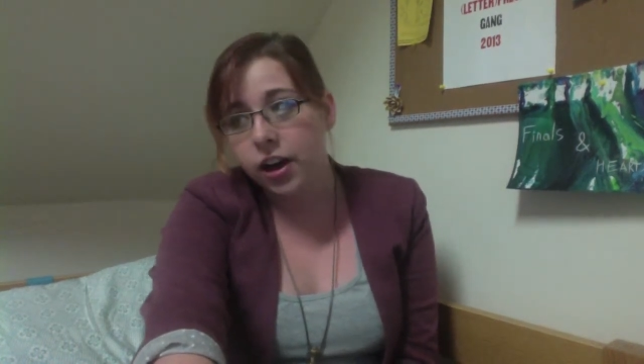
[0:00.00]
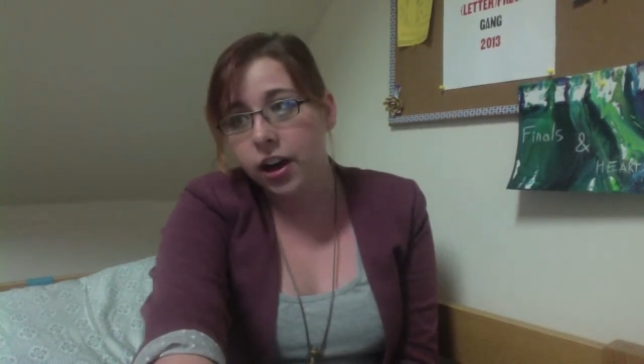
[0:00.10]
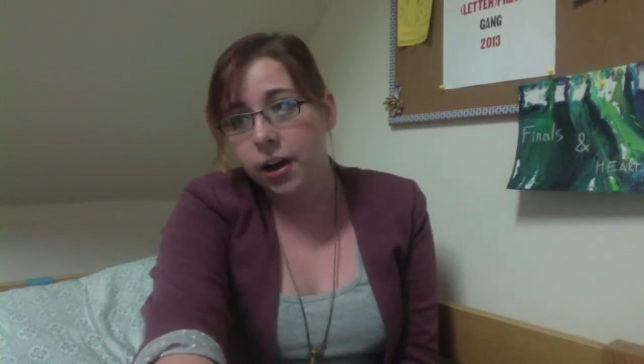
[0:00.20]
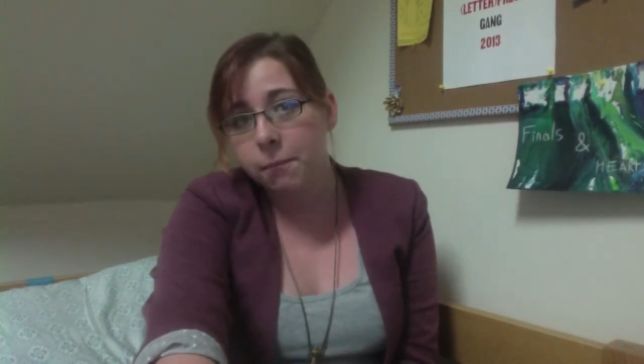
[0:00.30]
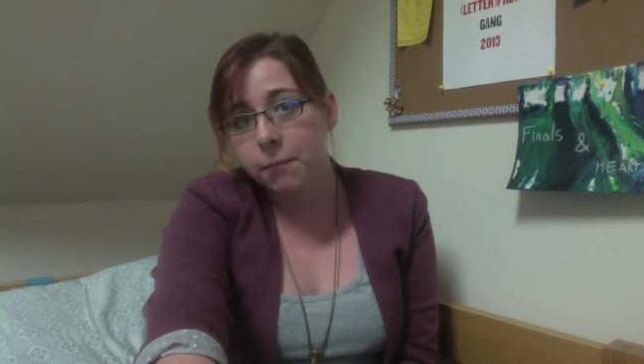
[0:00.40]

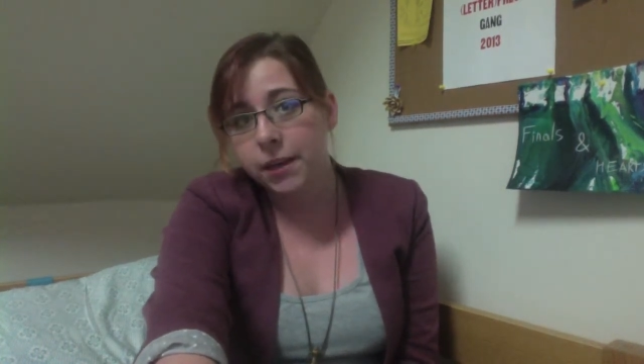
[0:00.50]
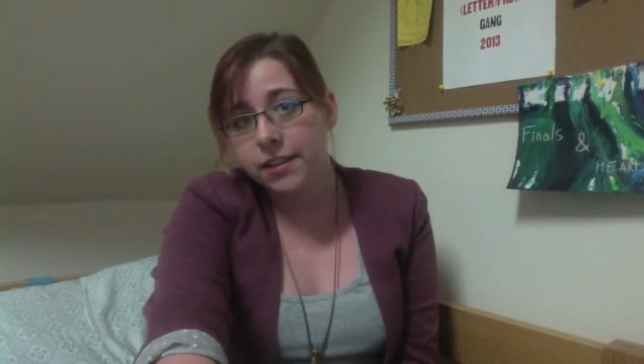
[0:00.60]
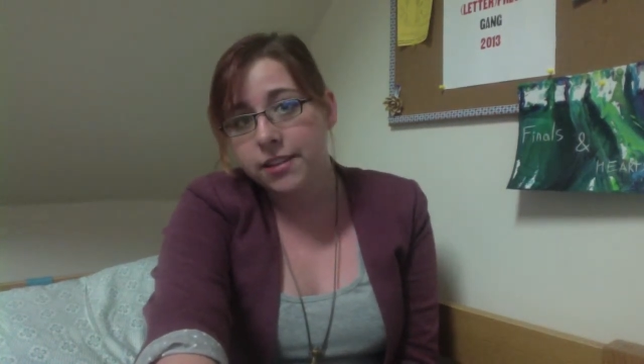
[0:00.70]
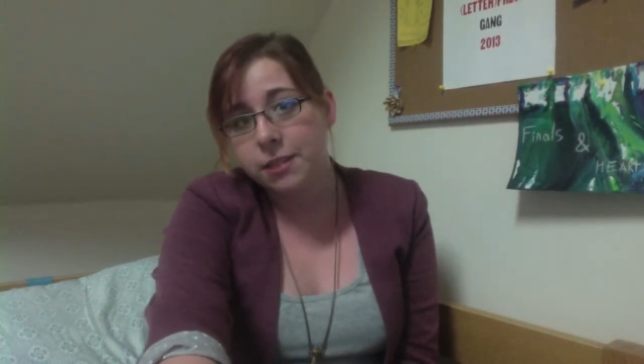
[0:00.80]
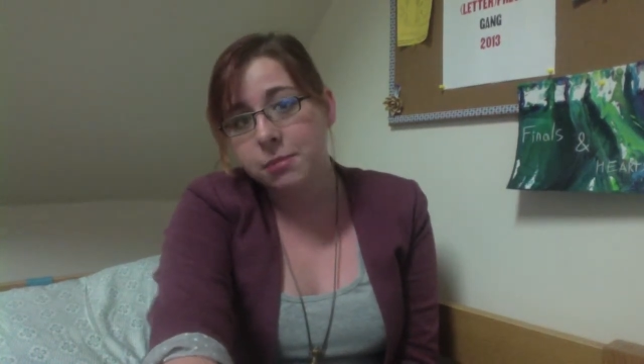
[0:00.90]
um,
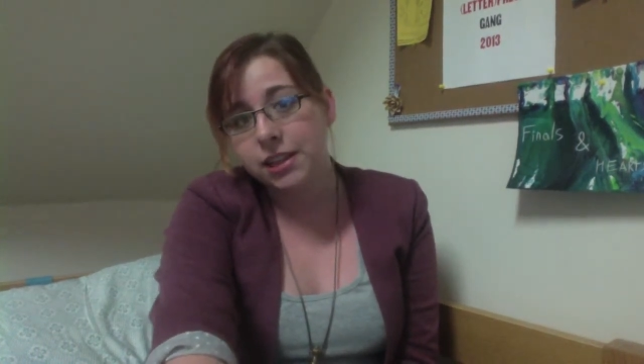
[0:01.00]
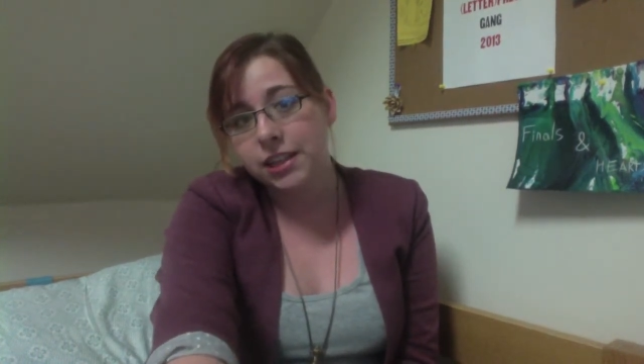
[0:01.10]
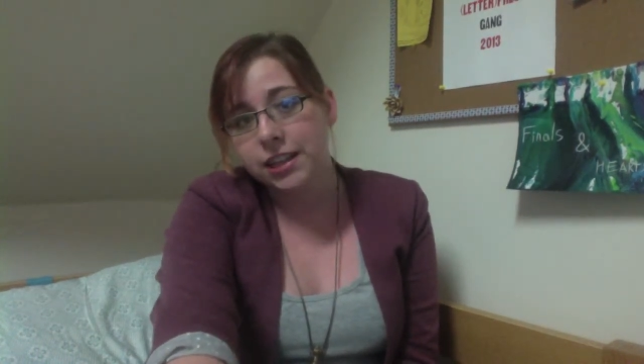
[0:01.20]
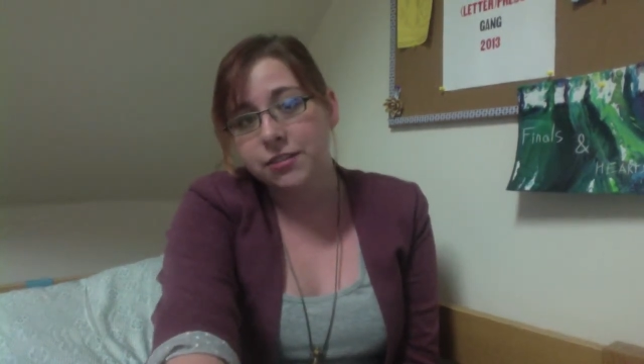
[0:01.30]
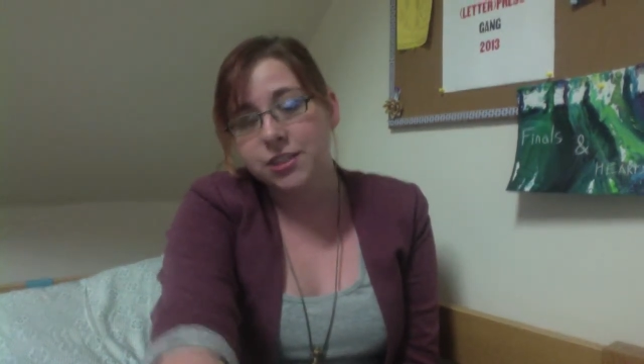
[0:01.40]
because they
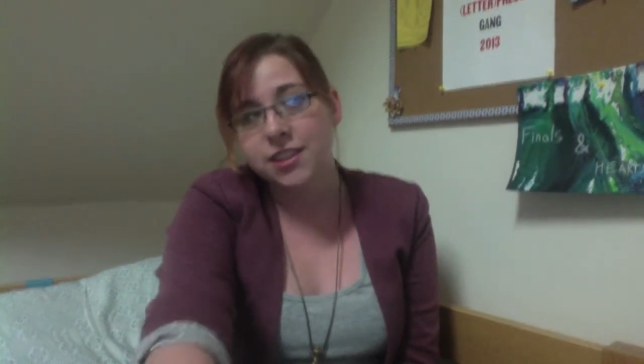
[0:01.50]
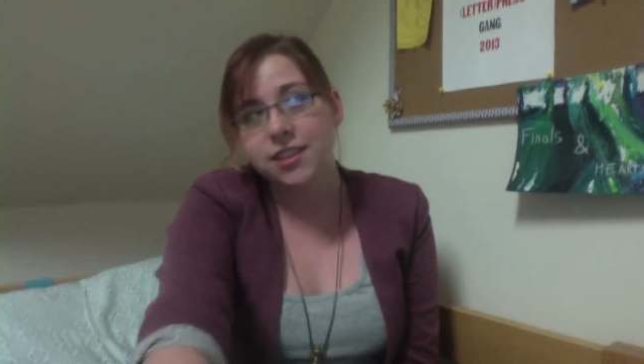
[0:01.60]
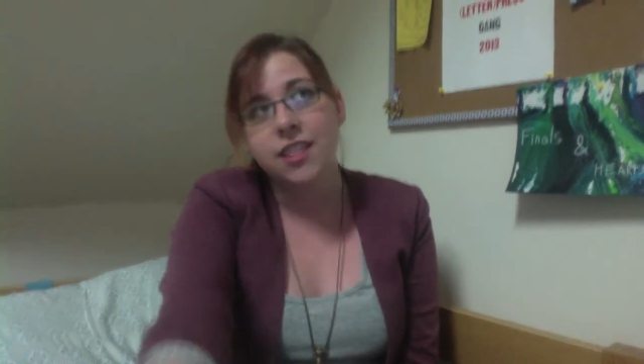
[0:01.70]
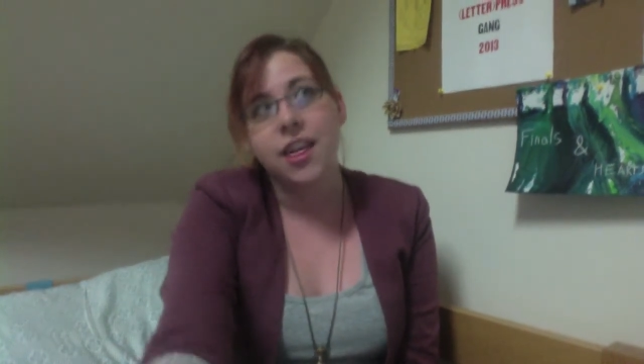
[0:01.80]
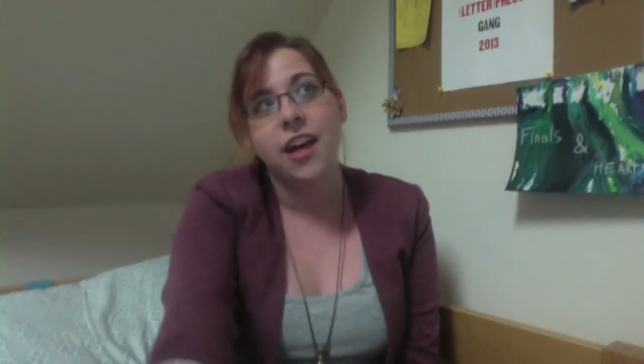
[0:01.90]
believed
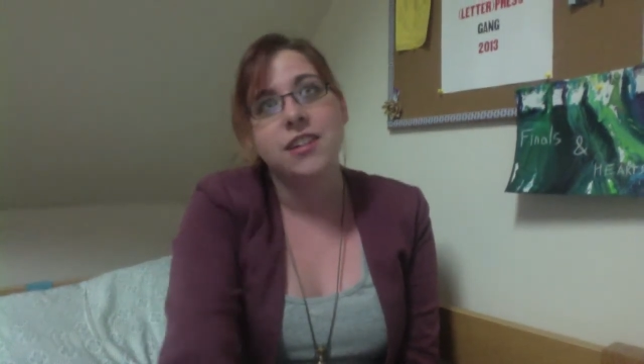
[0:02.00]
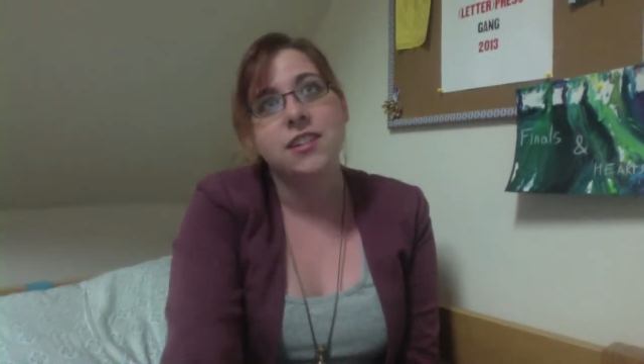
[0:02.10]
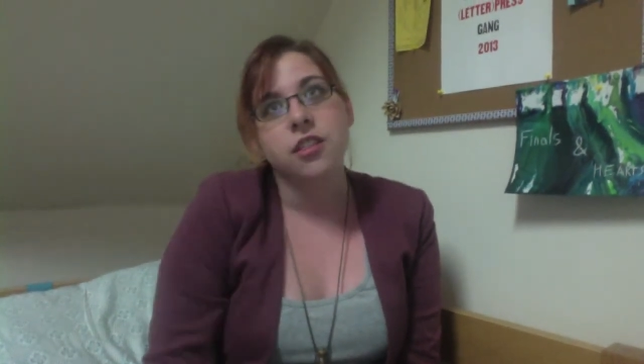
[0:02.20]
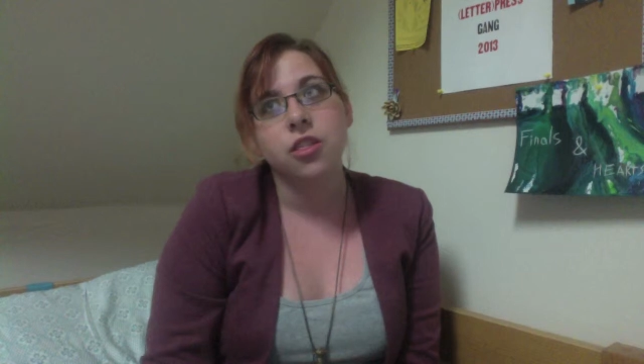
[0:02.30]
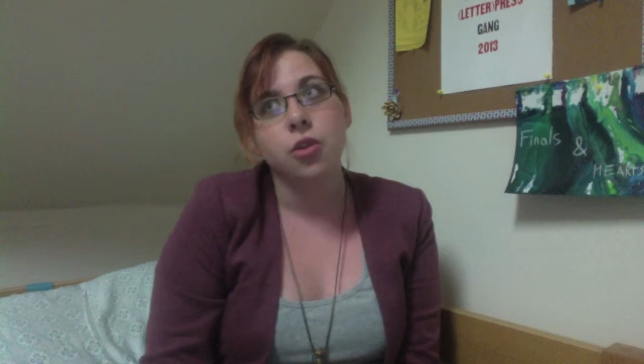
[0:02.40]

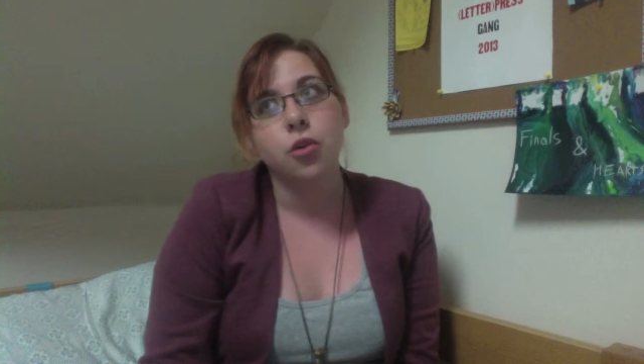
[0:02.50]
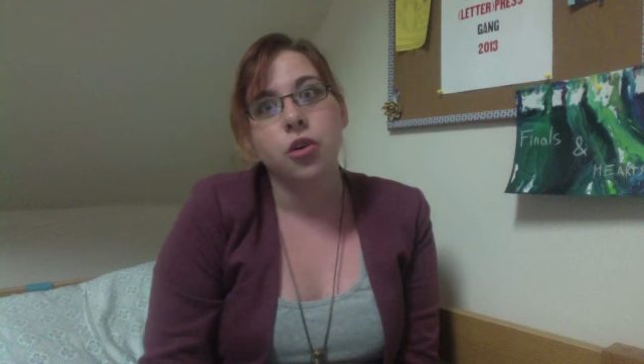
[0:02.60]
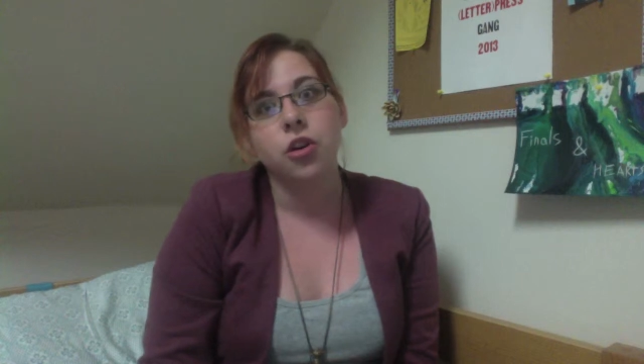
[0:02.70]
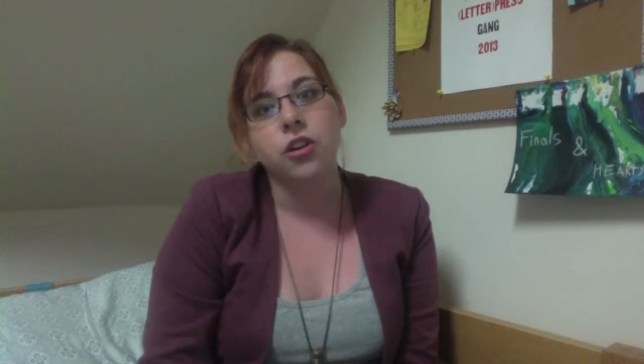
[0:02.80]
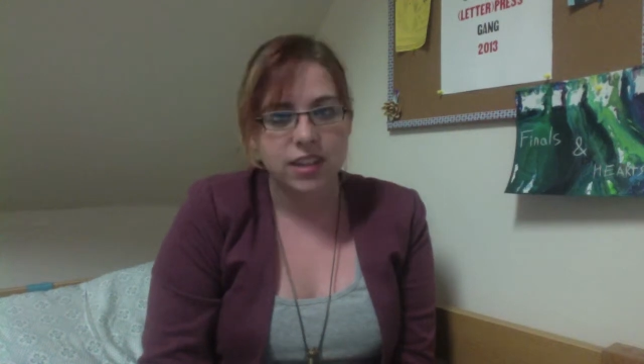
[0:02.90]
that
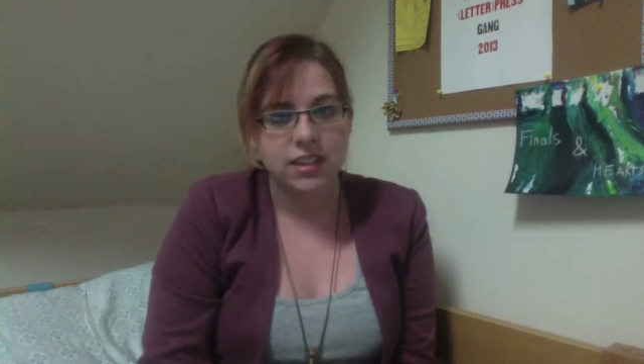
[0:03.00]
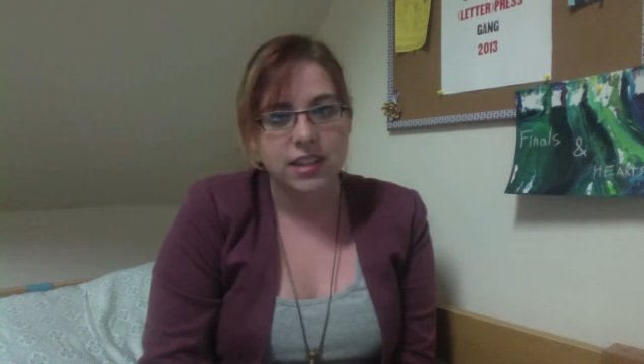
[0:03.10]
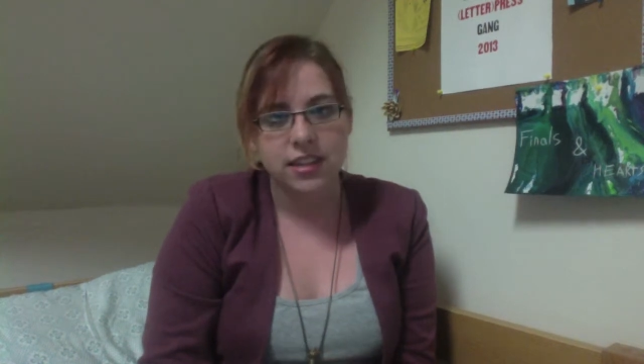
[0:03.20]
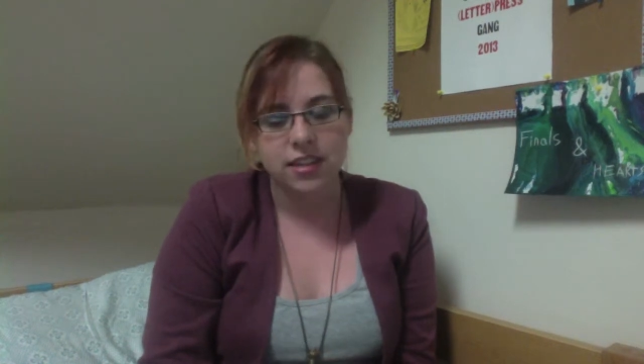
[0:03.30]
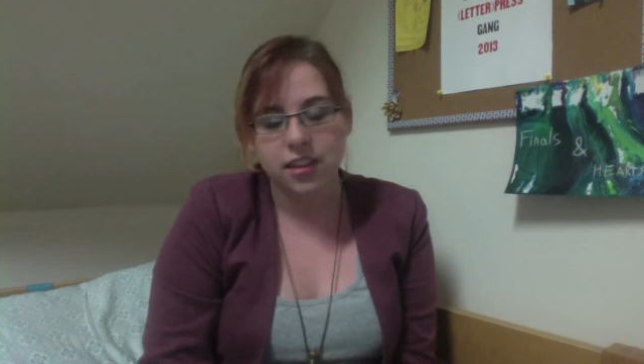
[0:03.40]
Thor
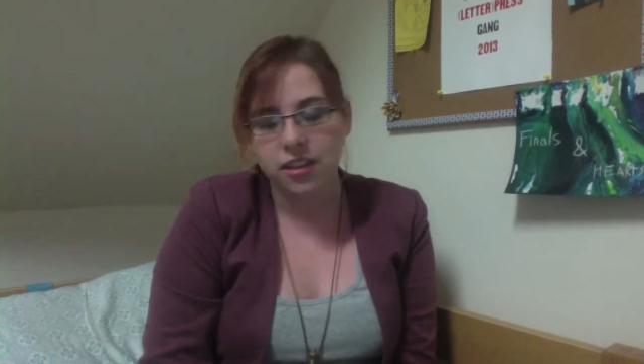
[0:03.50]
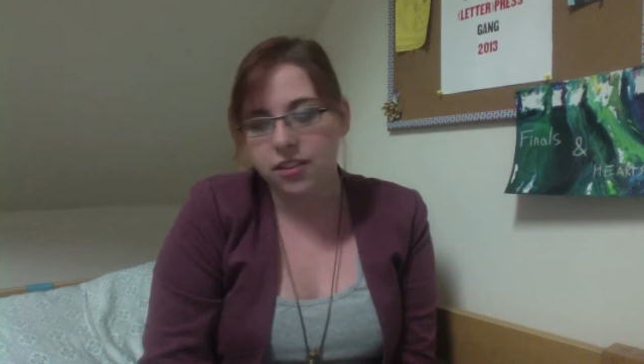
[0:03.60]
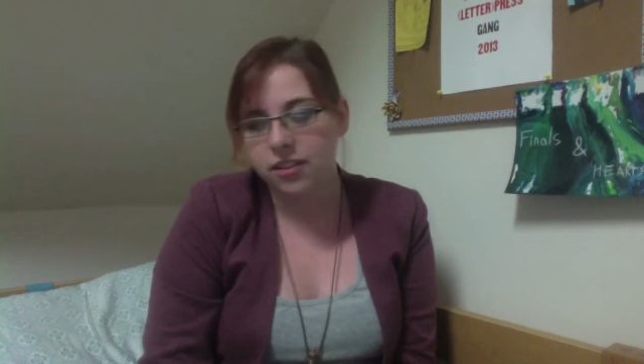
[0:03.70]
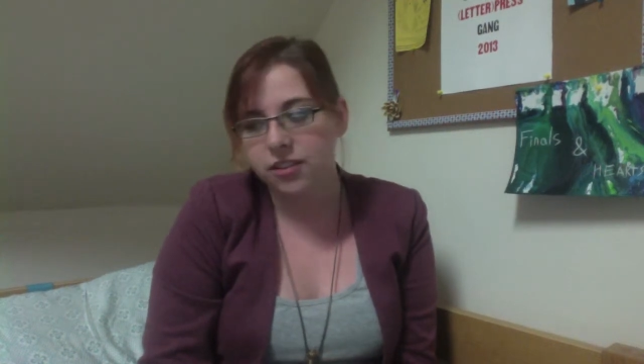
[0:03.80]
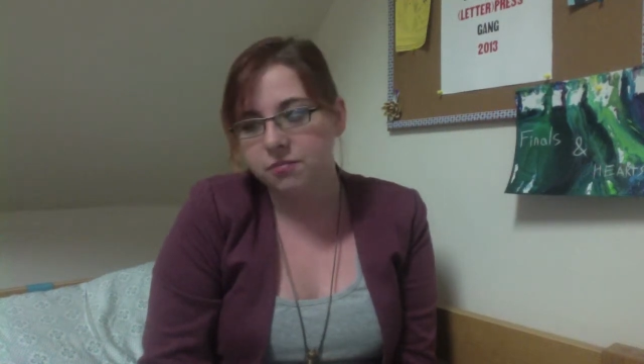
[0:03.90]
sent
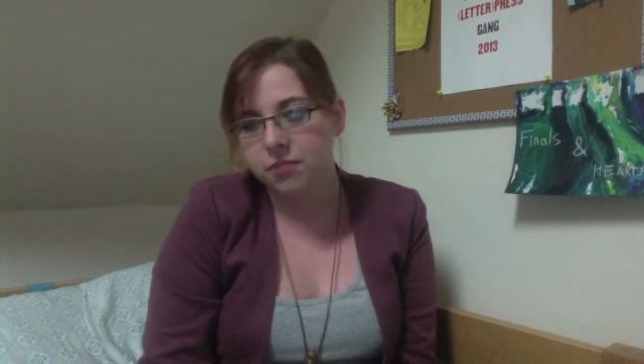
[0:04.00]
the